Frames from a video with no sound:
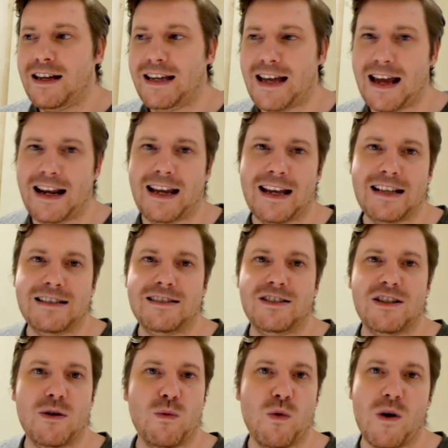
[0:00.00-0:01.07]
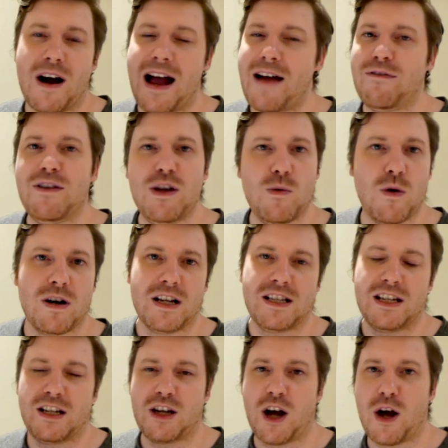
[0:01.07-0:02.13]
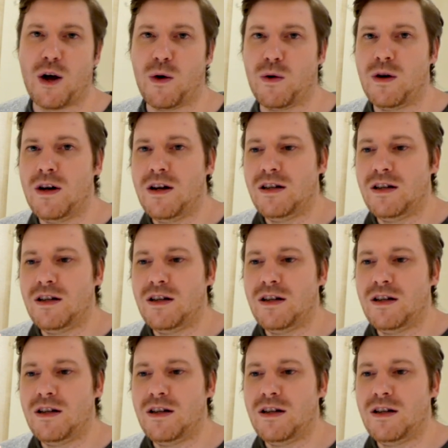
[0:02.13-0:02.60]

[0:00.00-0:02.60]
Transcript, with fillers: getting it to wherever you want it to go,